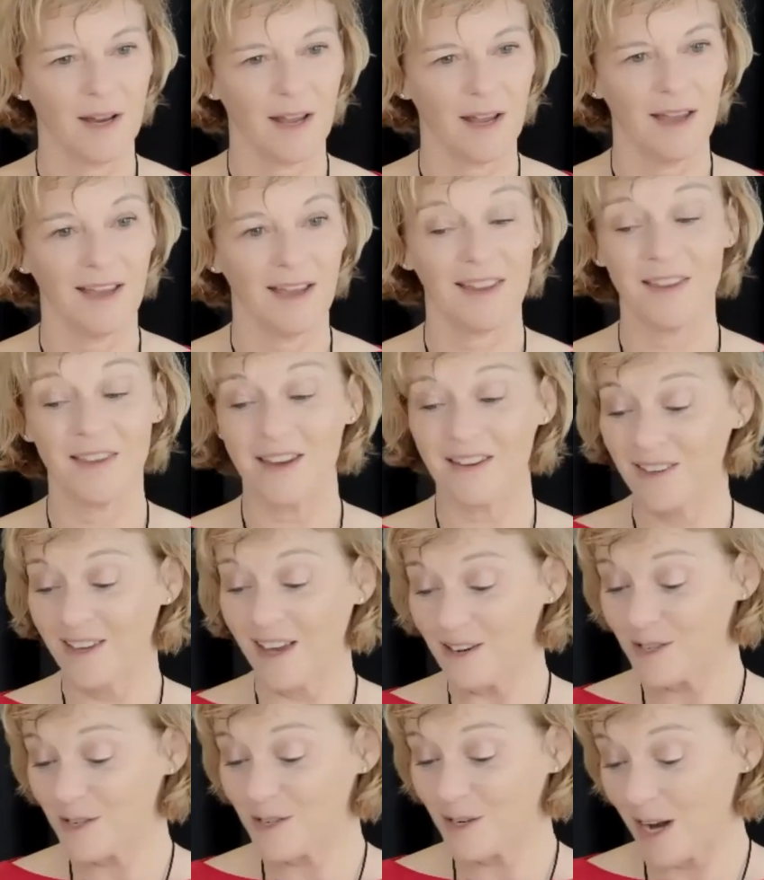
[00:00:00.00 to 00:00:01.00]
And the
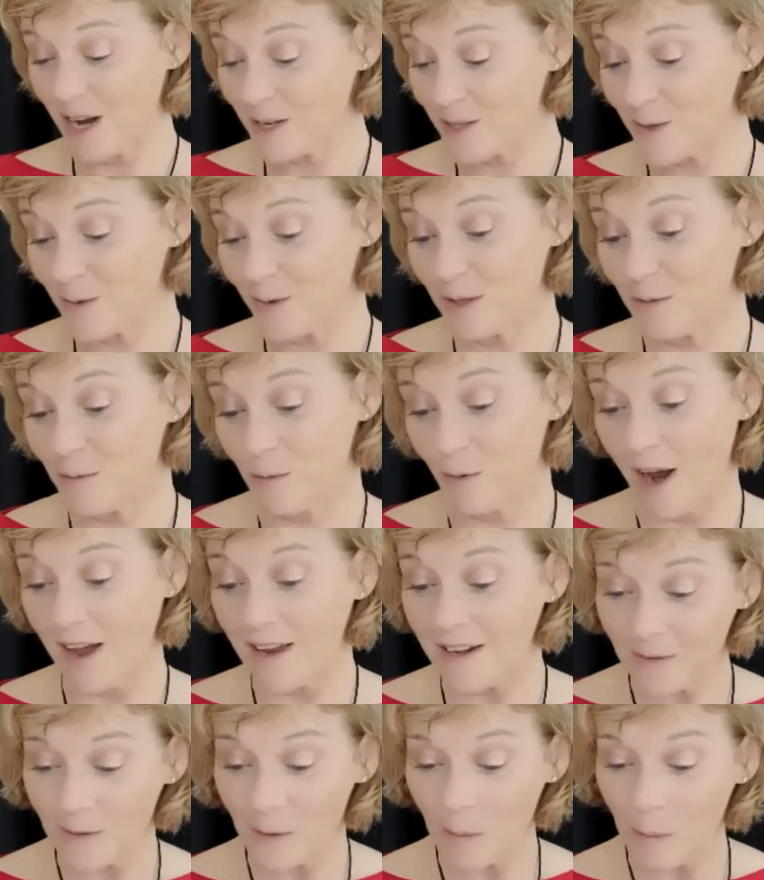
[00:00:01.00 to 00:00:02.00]
actually
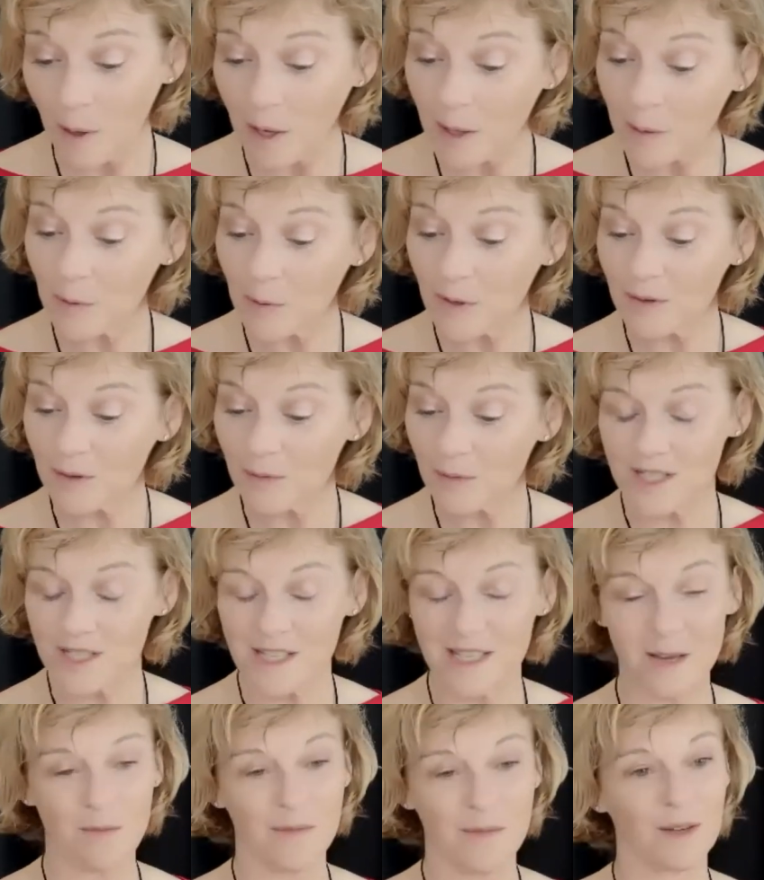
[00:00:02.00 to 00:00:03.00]
writing the paper was
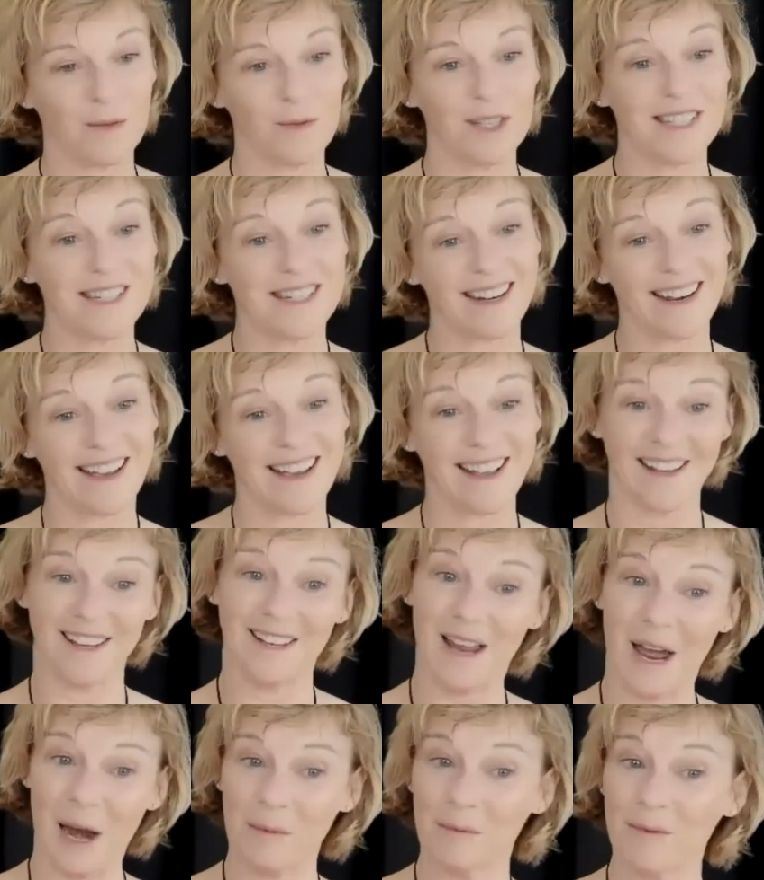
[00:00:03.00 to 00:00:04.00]
something we did
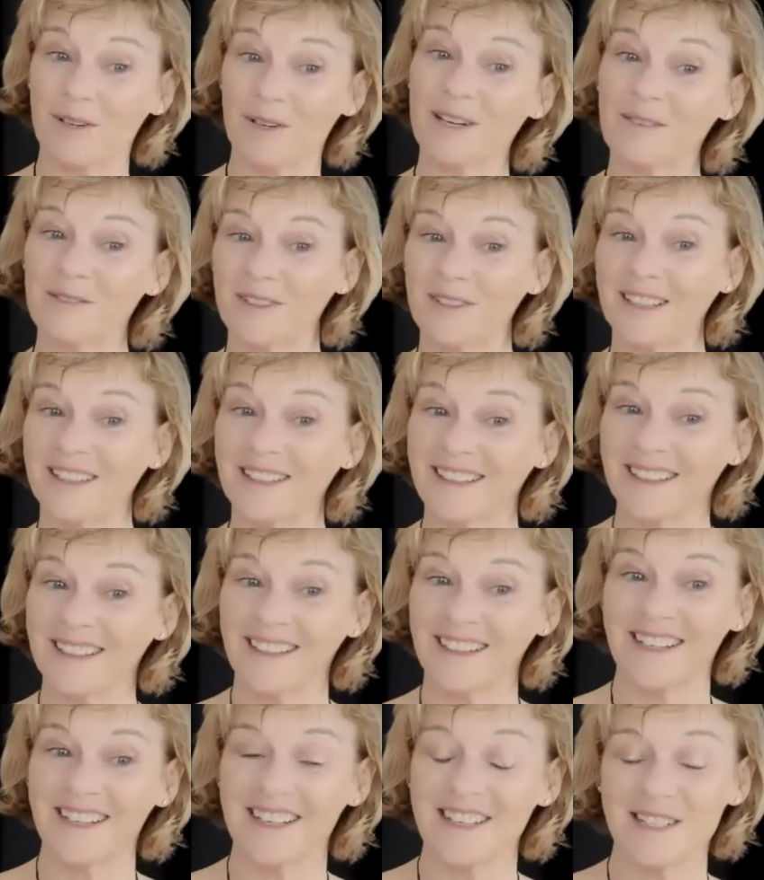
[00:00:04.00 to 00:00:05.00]
collaboratively.
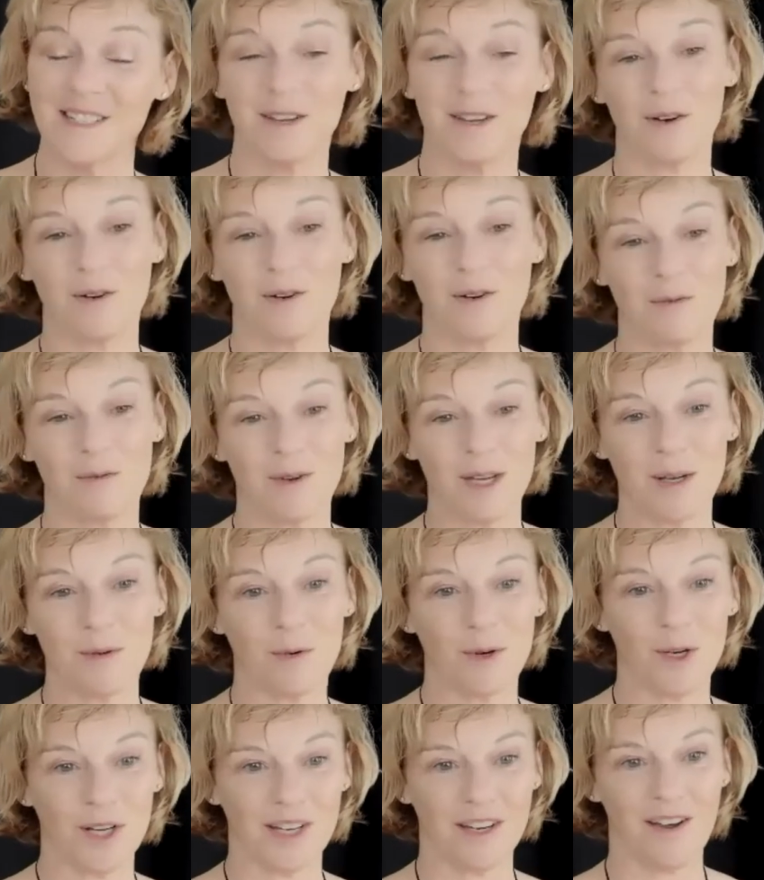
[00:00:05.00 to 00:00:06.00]
So we
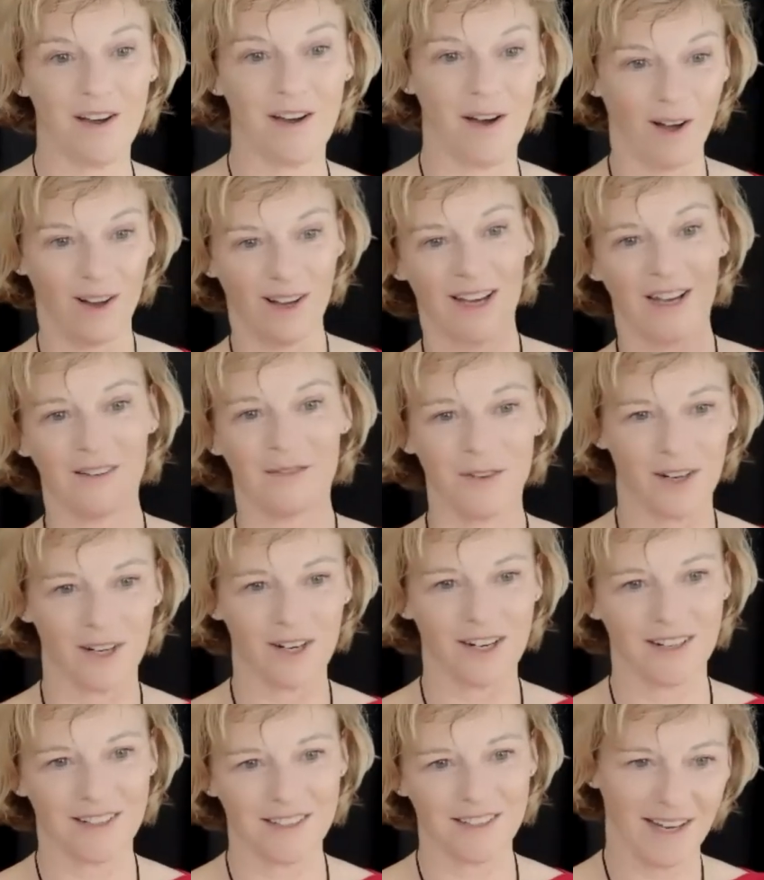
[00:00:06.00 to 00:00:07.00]
would all have
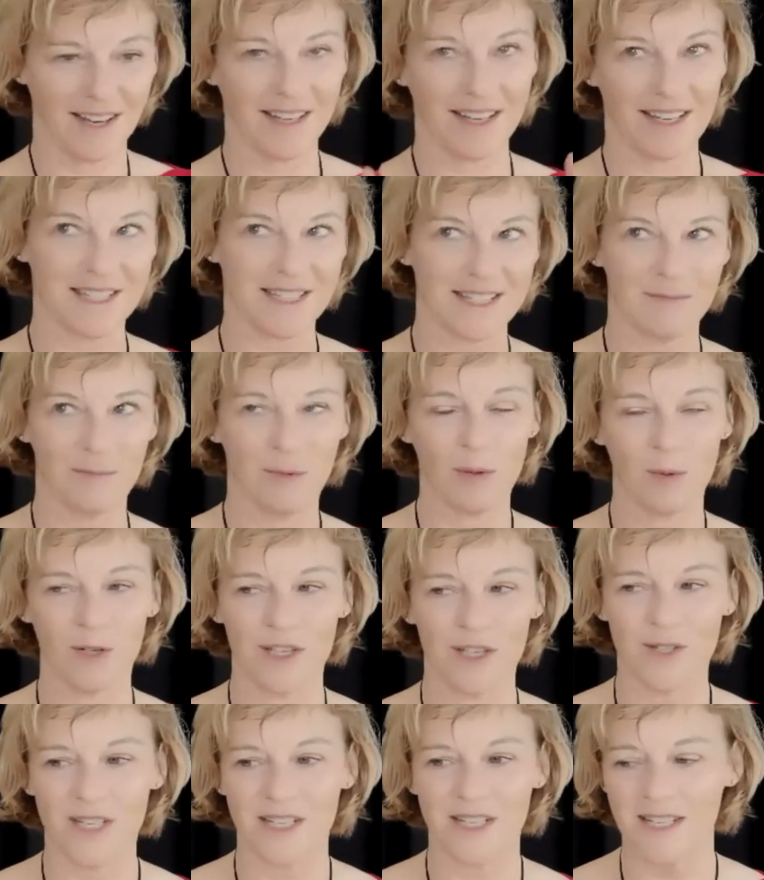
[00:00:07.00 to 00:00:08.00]
I guess we were
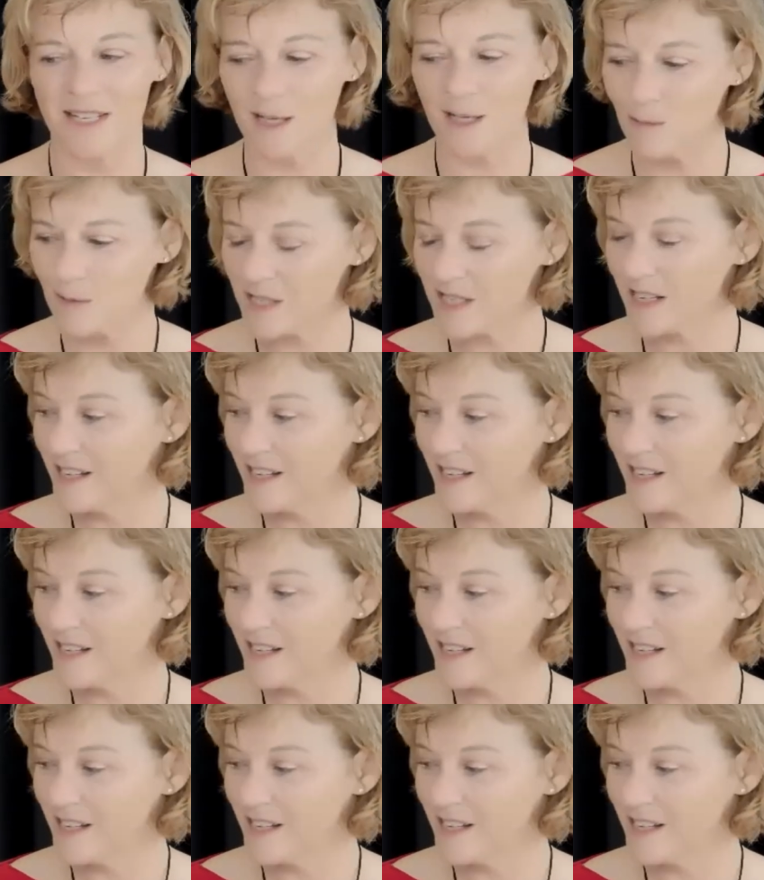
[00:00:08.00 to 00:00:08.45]
using Teams.